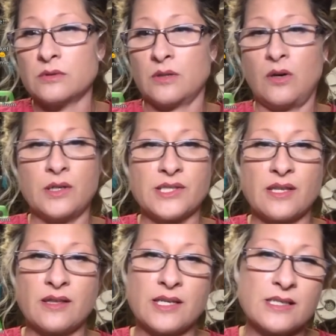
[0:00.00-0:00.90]

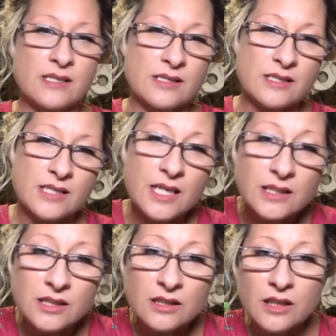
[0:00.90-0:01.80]
causing things to
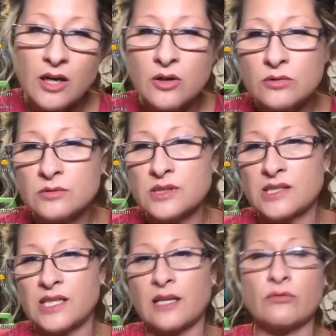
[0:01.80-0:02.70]
stick to the coat
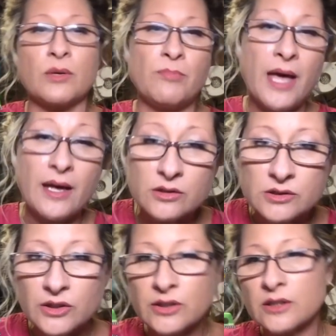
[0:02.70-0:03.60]
instead of repel
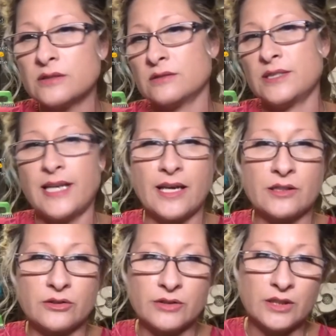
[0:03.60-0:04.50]
dirt and
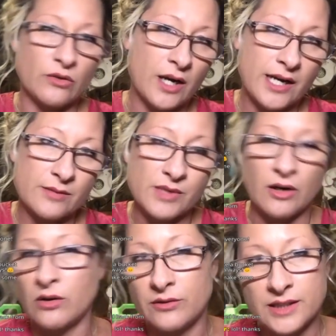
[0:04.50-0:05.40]
dander and grime and
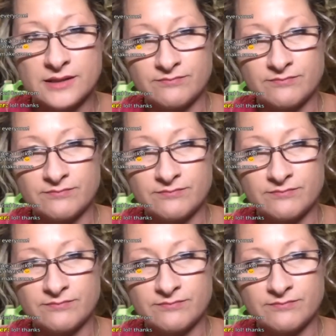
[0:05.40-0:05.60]
all the